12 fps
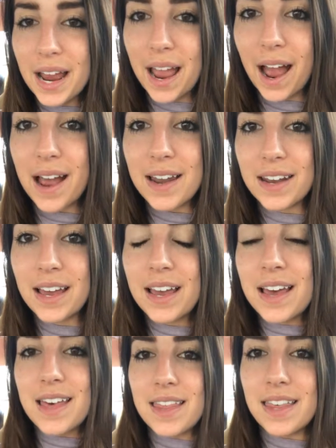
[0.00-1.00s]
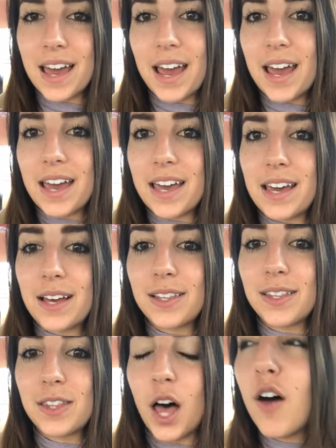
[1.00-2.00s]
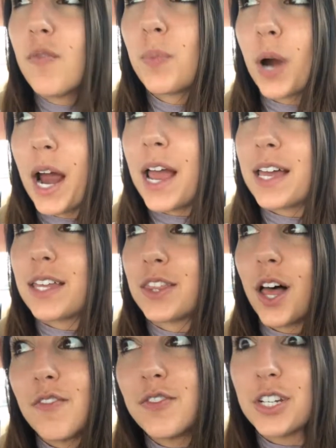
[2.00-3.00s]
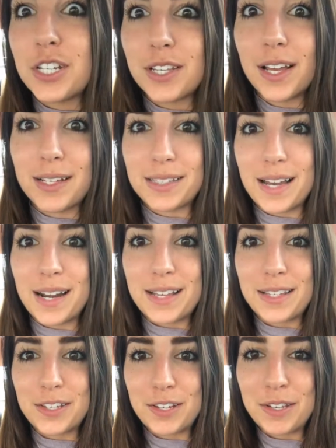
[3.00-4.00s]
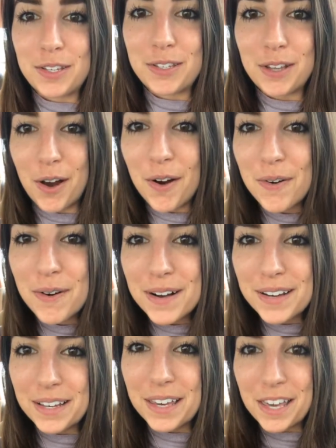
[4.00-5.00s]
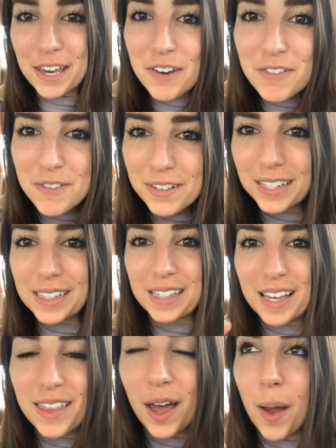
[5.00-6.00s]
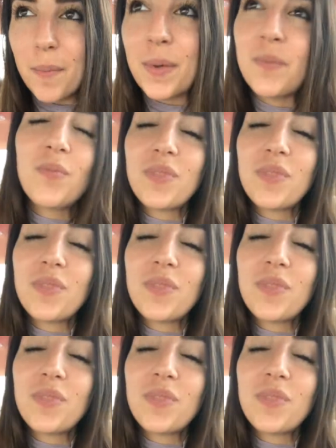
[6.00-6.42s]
and they love praying and love Jesus, and it's just so cute to see them.